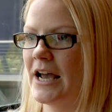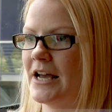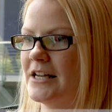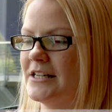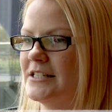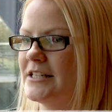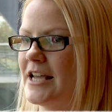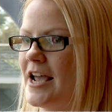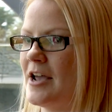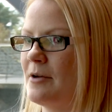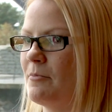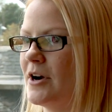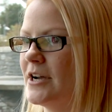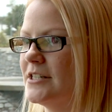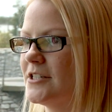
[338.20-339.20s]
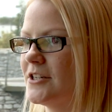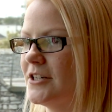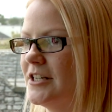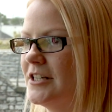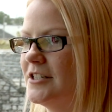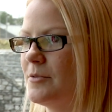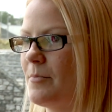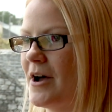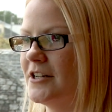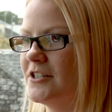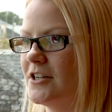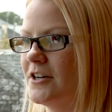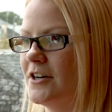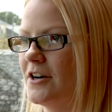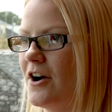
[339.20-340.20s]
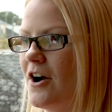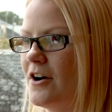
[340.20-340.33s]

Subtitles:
and I studied the Bachelor